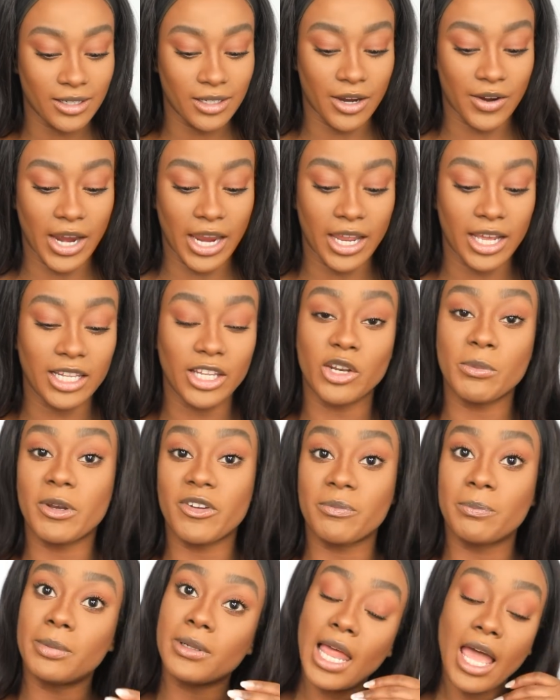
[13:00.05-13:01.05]
All right, a little
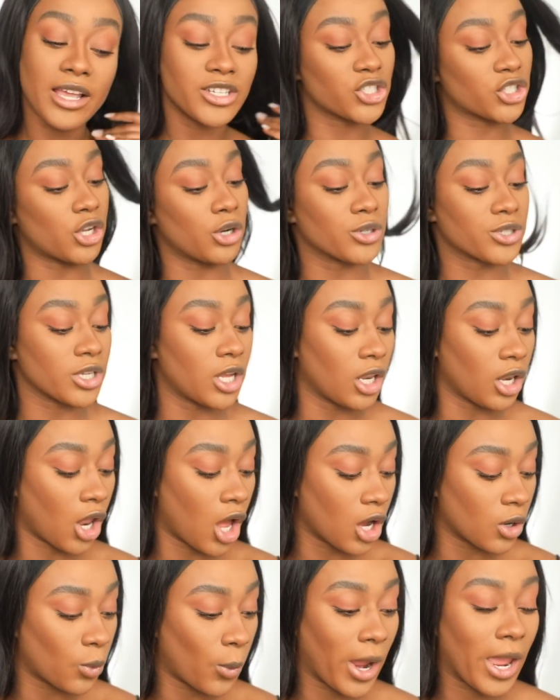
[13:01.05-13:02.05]
bit of blush goes a
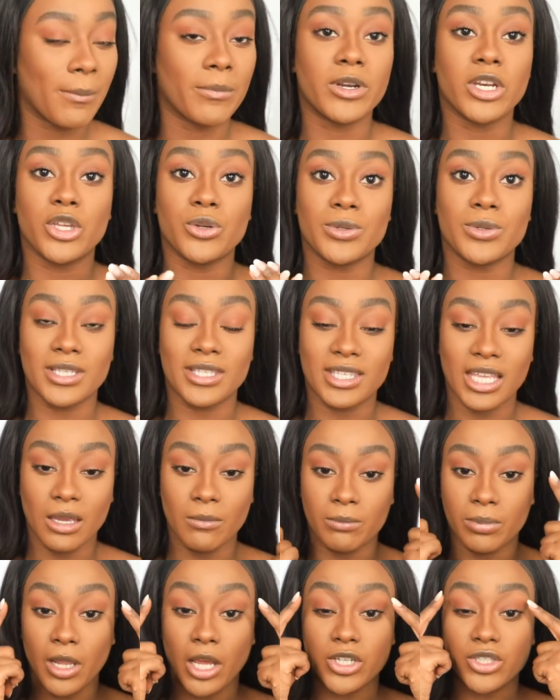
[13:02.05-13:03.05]
long way. I'm gonna the
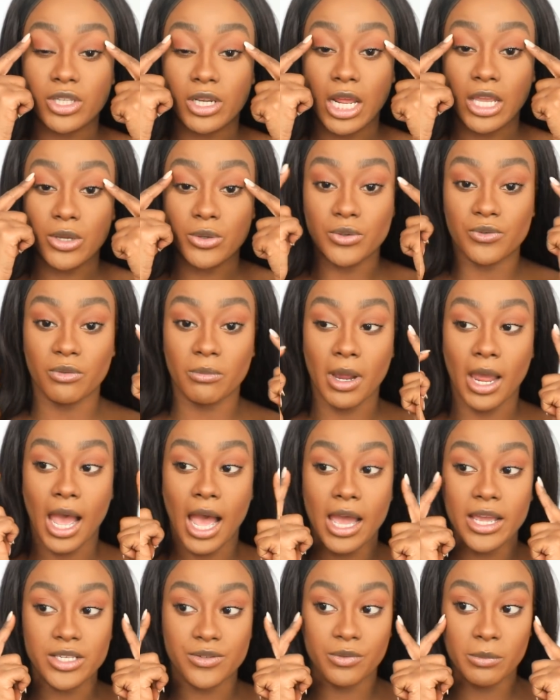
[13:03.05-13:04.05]
same blush that I use for my
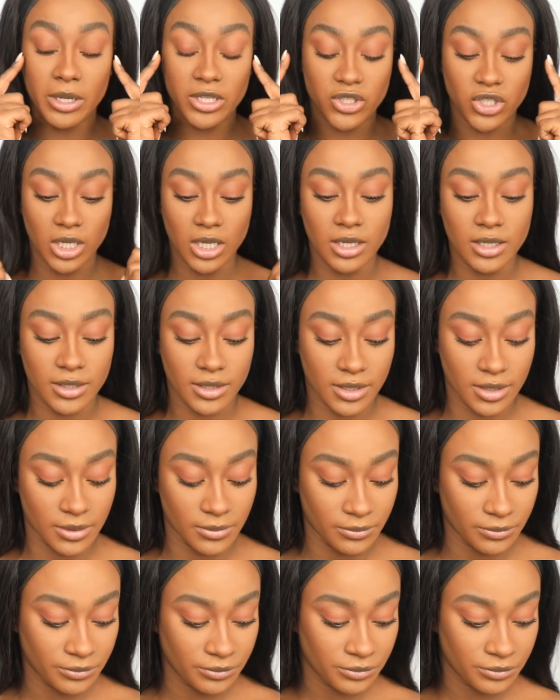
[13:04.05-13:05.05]
eyes, for my cheeks.